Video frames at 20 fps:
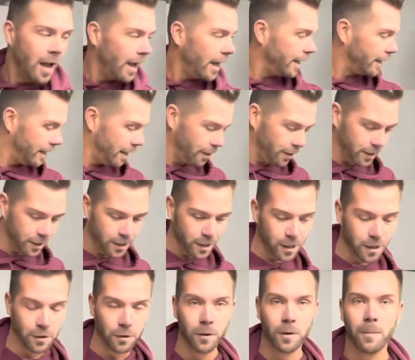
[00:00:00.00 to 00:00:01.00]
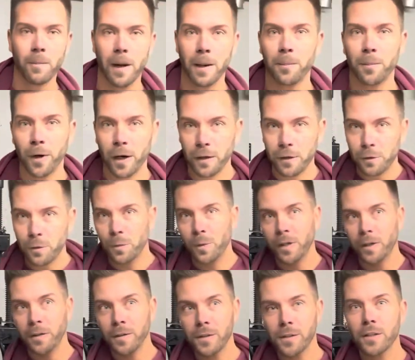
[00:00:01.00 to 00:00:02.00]
I guarantee you, my brand new
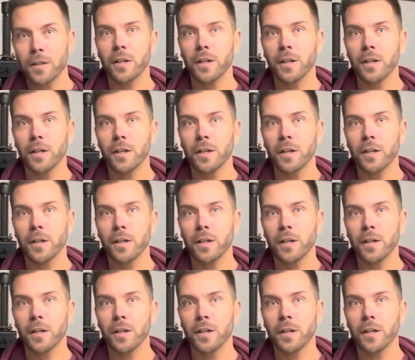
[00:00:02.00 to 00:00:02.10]
wheels,